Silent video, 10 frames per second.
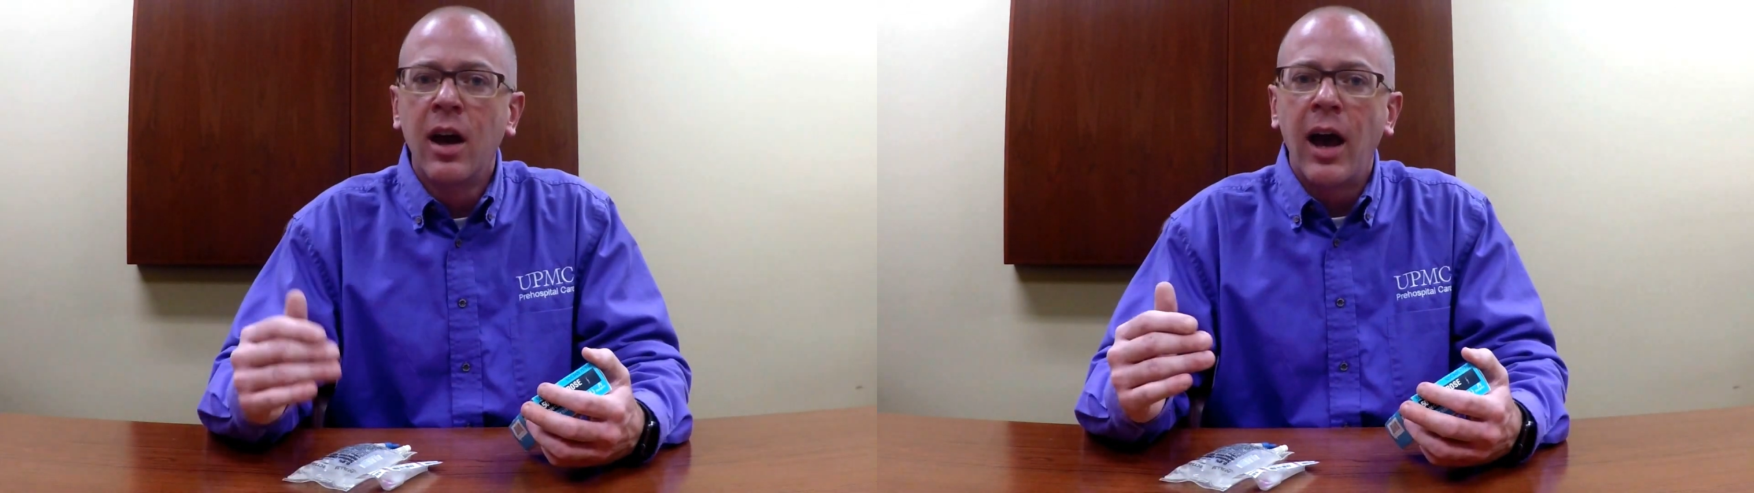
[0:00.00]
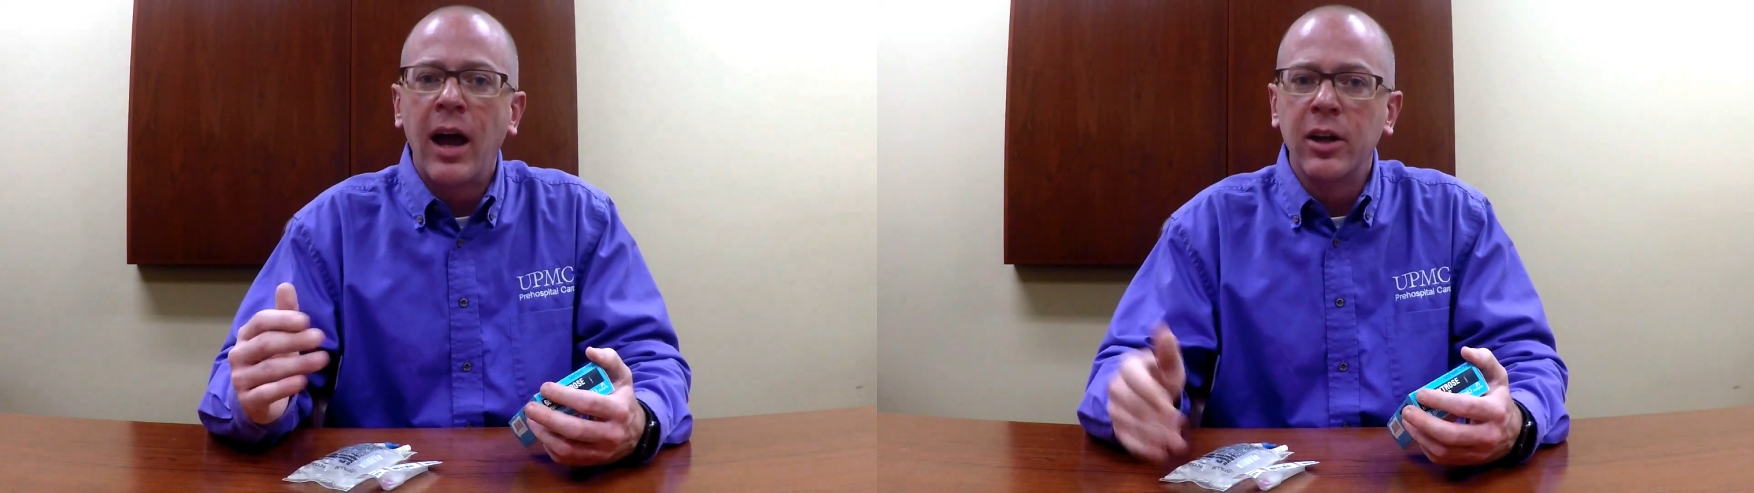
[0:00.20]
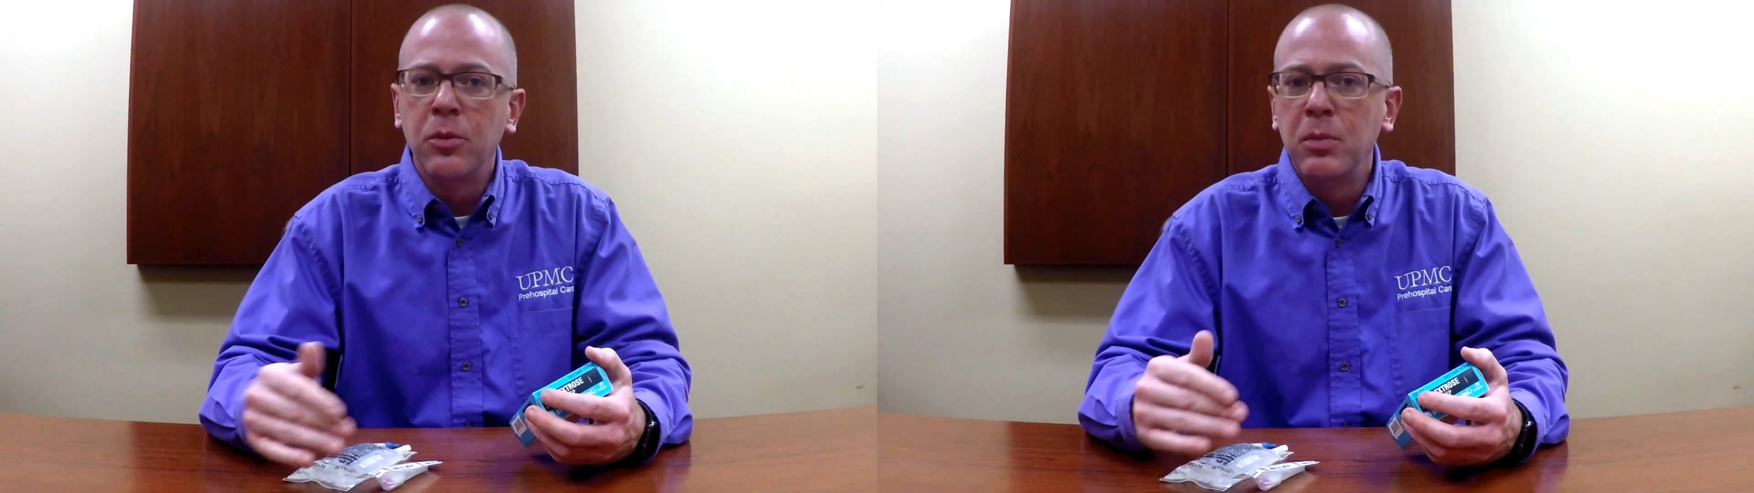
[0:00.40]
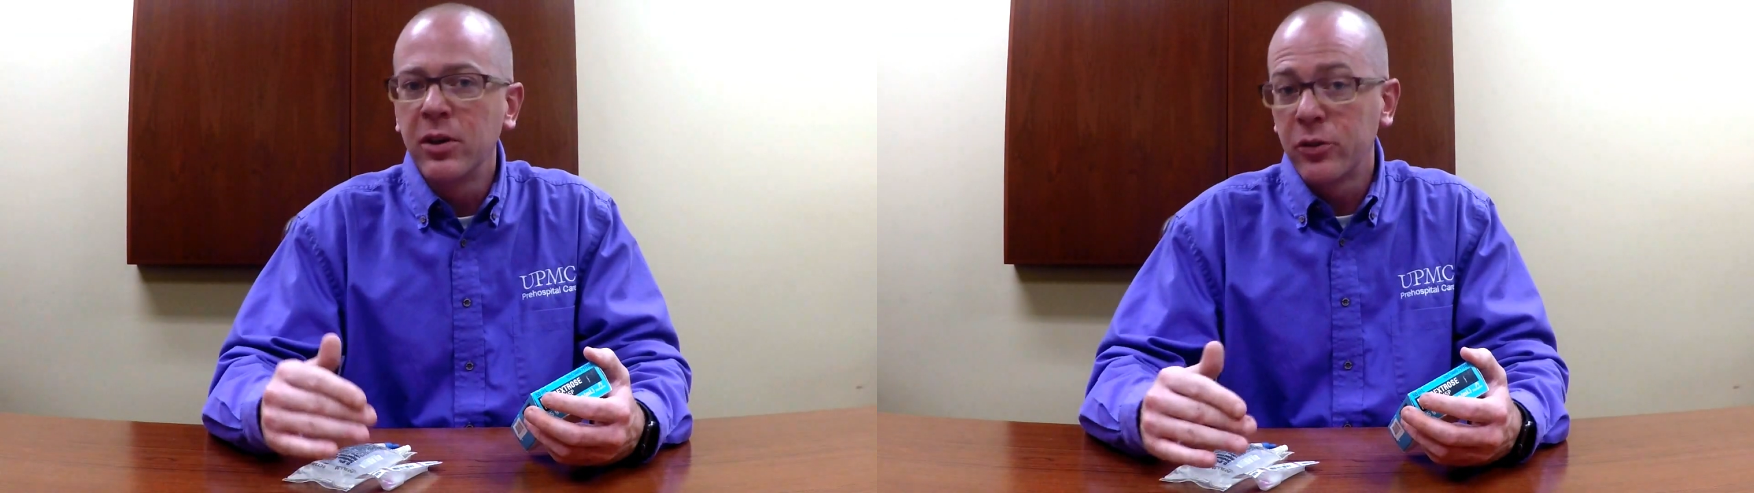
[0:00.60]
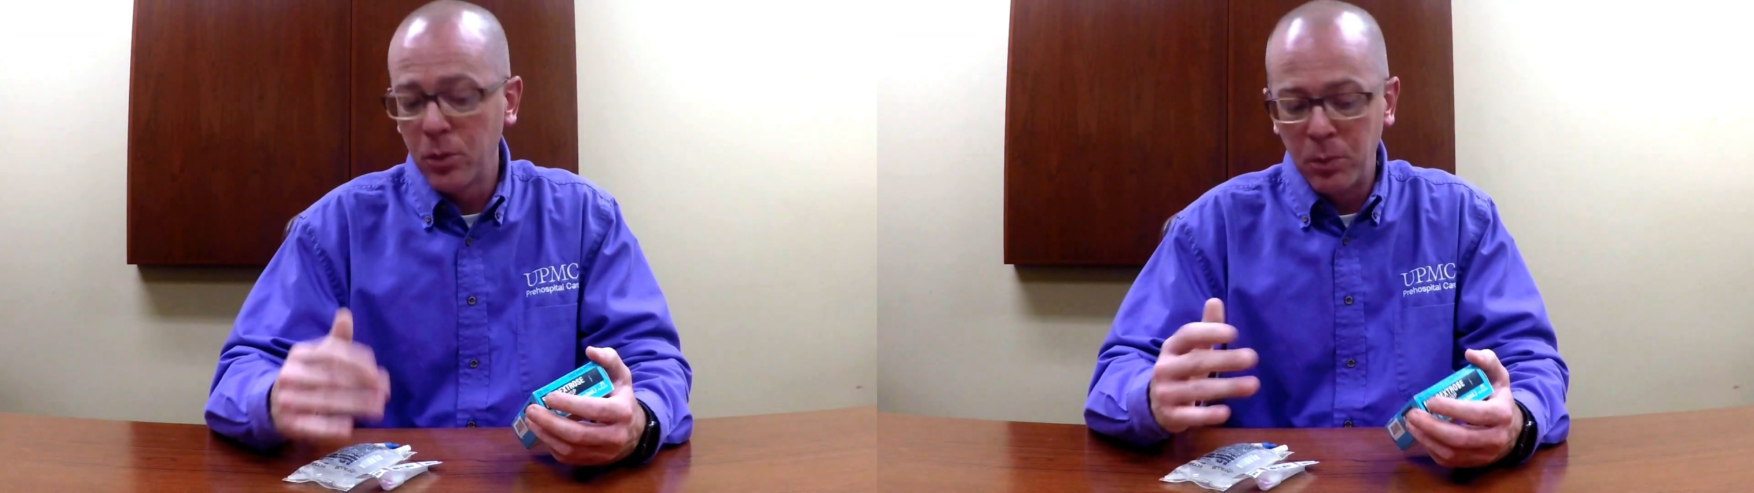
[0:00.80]
and
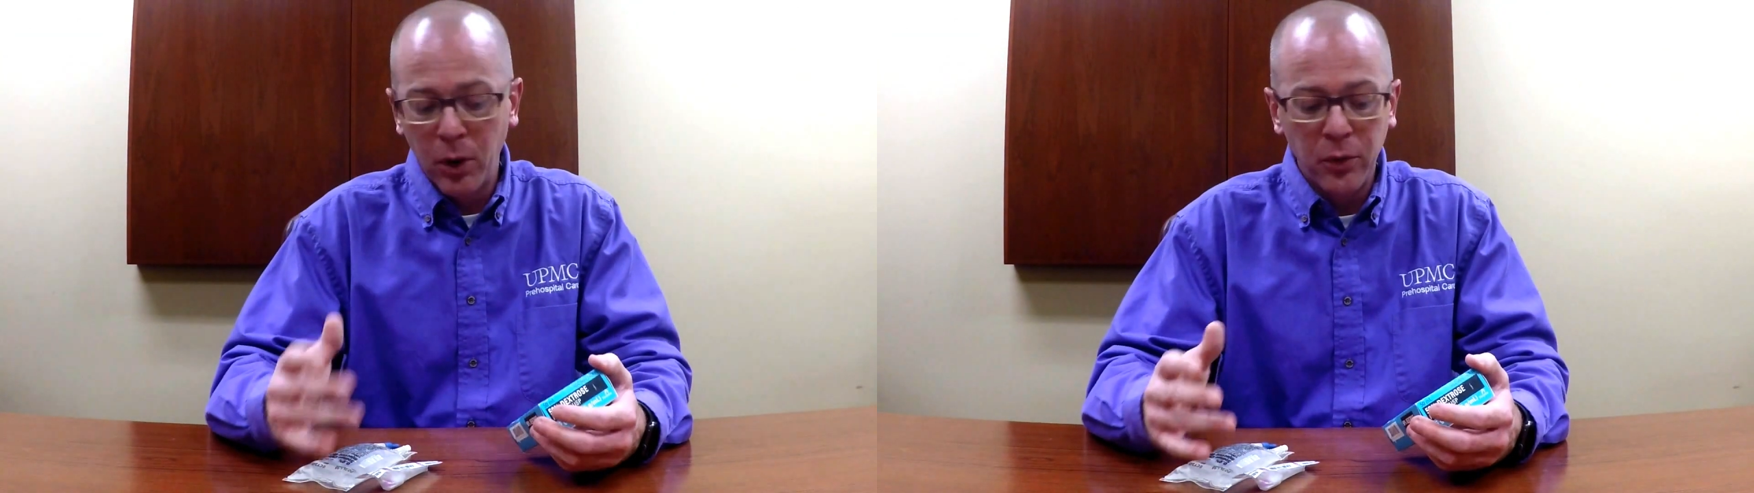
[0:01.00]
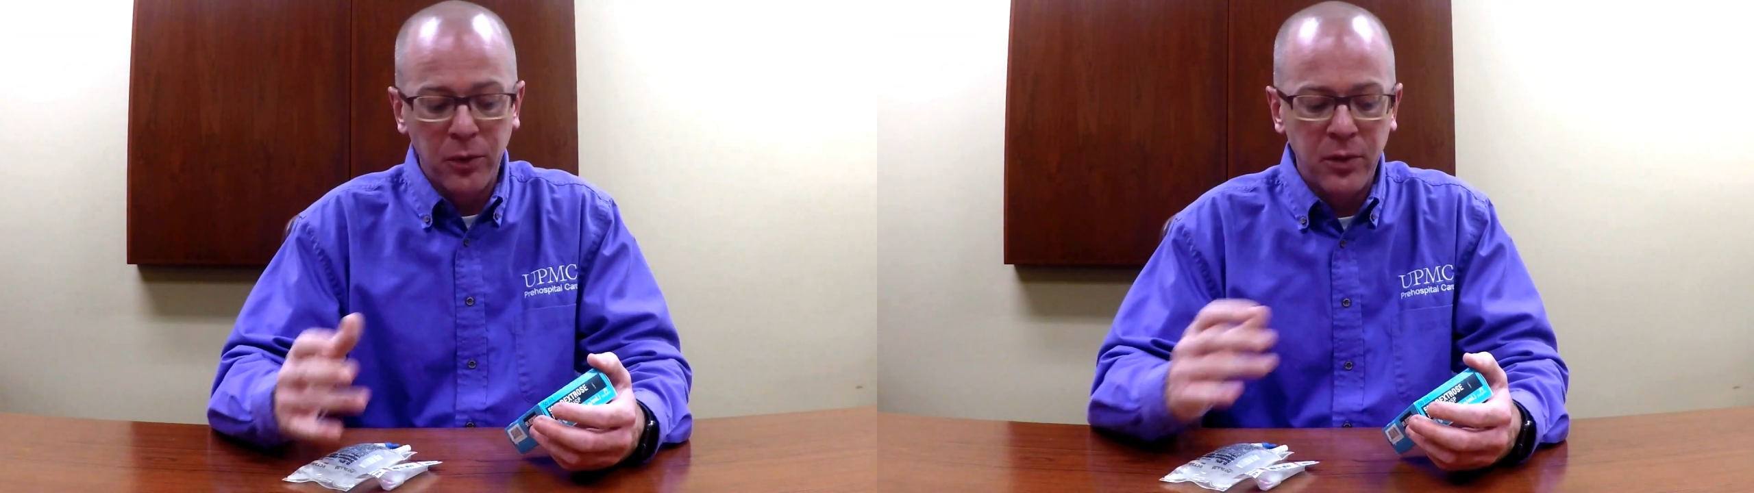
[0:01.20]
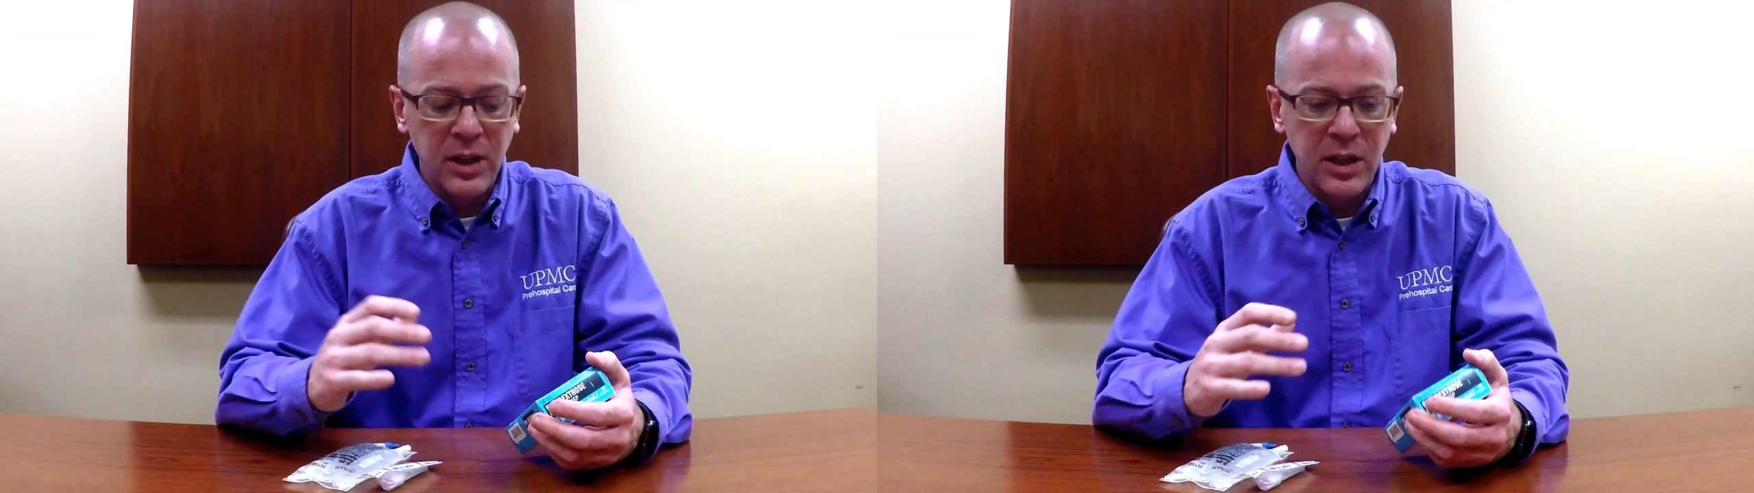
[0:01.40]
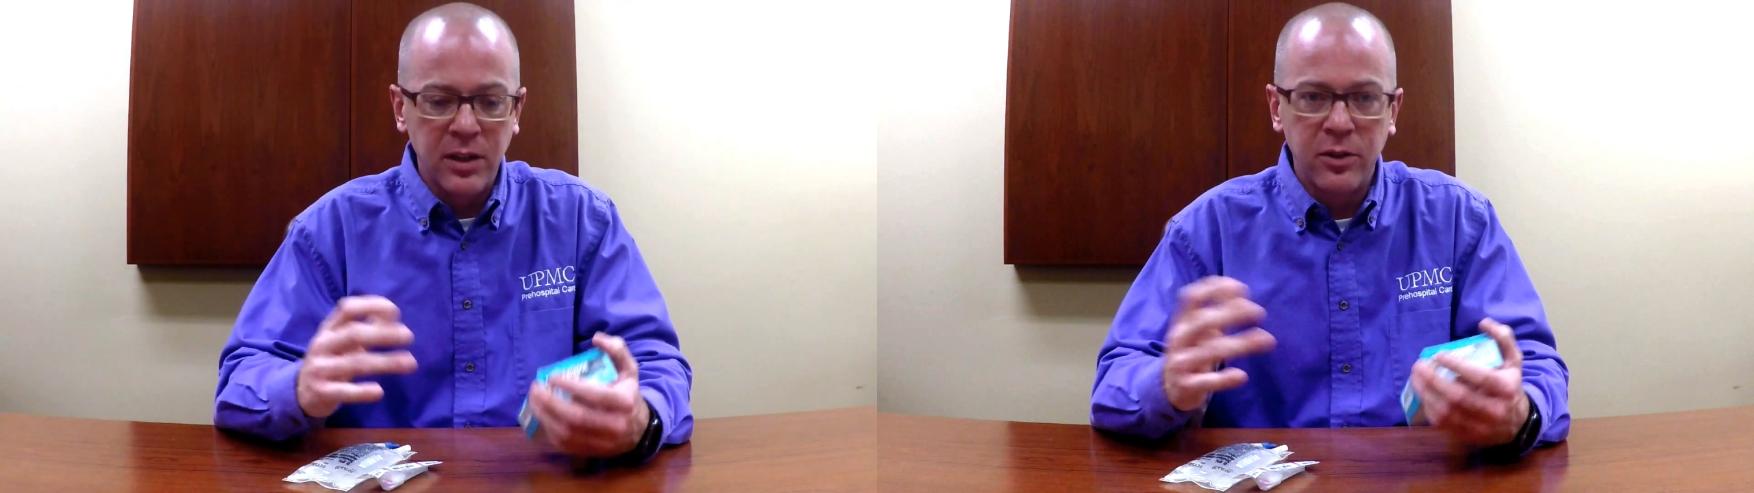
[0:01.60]
administer both the